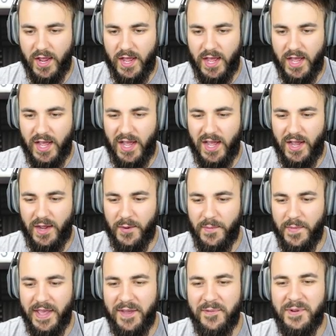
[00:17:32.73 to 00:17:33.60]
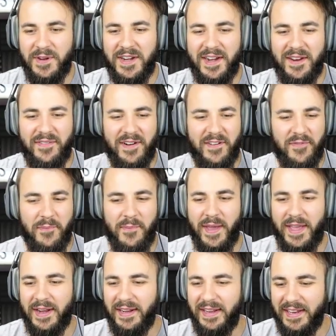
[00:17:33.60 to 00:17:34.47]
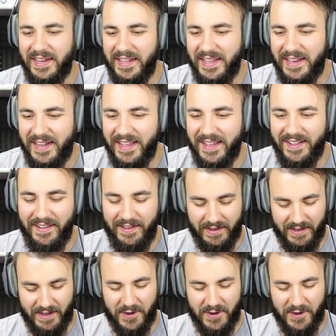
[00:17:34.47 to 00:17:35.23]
Oh, man, we don't have enough metal in here now.